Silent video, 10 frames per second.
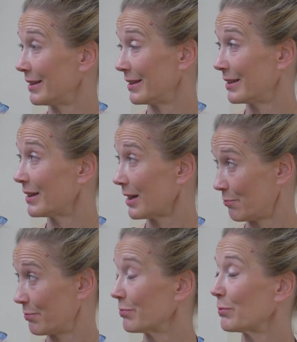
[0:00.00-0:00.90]
In yeah,
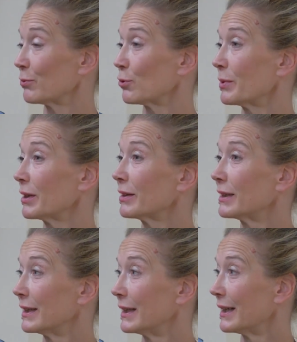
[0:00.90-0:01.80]
performing,
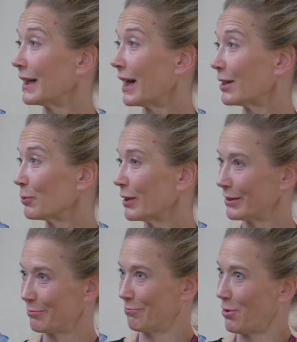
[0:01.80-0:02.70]
and
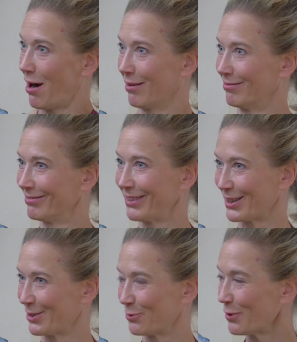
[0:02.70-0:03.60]
went, ah,
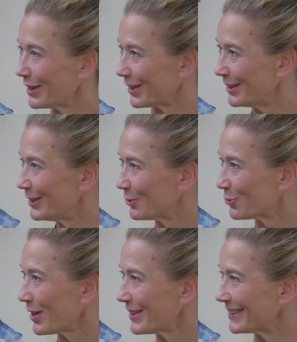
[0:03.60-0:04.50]
that's great. I need to
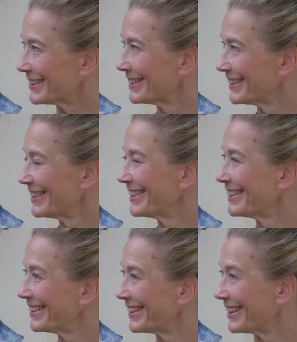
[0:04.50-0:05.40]
try this,
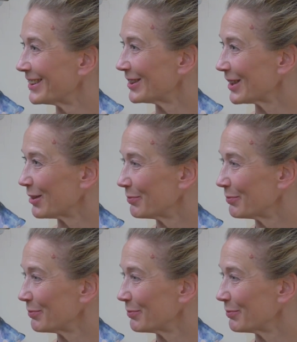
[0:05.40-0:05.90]
and uh,